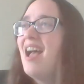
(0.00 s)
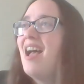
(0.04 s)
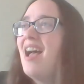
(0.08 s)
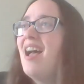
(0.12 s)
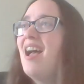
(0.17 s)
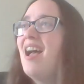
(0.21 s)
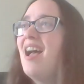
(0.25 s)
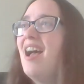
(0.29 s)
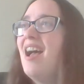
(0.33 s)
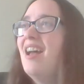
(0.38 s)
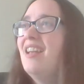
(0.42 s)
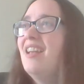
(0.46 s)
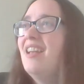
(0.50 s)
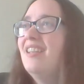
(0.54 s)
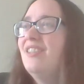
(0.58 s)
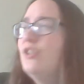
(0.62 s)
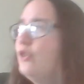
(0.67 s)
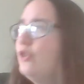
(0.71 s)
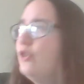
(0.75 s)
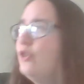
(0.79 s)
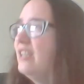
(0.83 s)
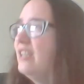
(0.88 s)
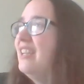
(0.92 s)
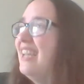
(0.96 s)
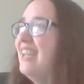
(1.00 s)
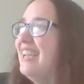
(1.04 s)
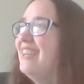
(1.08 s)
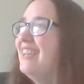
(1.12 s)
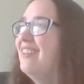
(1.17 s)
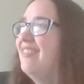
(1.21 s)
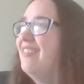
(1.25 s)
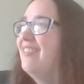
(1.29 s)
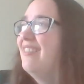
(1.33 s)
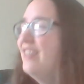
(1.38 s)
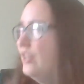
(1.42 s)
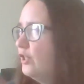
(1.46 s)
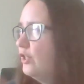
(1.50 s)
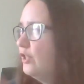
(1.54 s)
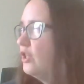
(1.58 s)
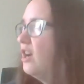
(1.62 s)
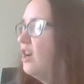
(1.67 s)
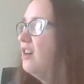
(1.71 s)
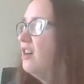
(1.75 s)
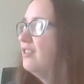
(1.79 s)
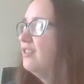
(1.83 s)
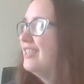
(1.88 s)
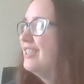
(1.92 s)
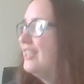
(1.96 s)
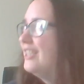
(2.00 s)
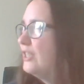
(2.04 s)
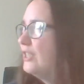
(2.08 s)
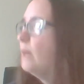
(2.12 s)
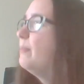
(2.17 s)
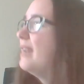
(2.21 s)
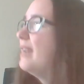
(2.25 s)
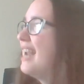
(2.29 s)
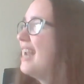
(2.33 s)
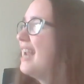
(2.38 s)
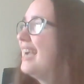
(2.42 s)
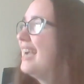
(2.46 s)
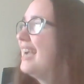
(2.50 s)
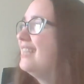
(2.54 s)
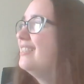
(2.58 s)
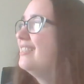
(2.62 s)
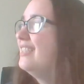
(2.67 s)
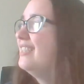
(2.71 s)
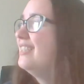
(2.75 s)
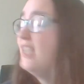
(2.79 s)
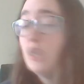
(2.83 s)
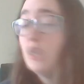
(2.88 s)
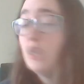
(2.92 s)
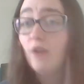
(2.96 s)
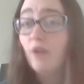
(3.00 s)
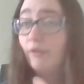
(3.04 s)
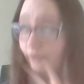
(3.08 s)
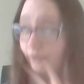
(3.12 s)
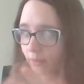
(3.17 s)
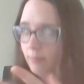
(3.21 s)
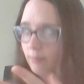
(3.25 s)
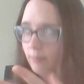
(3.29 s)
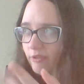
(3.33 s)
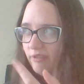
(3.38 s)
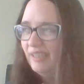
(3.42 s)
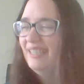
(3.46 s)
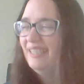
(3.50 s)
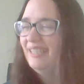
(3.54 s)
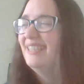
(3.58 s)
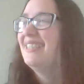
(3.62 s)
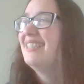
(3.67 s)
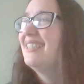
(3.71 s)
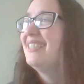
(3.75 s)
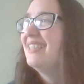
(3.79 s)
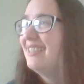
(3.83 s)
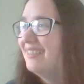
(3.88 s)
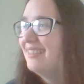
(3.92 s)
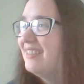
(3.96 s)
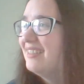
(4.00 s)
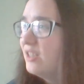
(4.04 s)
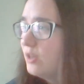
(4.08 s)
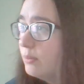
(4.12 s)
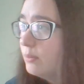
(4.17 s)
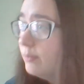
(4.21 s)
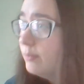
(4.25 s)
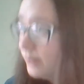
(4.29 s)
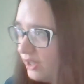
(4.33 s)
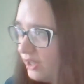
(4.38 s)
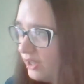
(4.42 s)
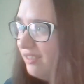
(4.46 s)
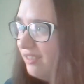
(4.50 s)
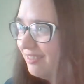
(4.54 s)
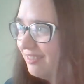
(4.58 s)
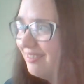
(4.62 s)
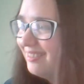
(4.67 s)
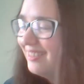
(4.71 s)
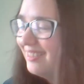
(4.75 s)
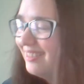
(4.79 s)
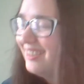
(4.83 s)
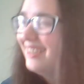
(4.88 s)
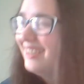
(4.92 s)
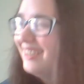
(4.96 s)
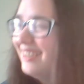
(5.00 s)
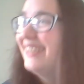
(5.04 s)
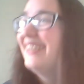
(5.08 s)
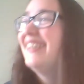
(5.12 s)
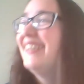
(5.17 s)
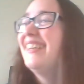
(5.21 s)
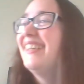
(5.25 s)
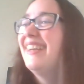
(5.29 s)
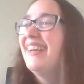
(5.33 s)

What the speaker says: Suddenly, the song Summer Nights, you know, from Grease, comes on. And I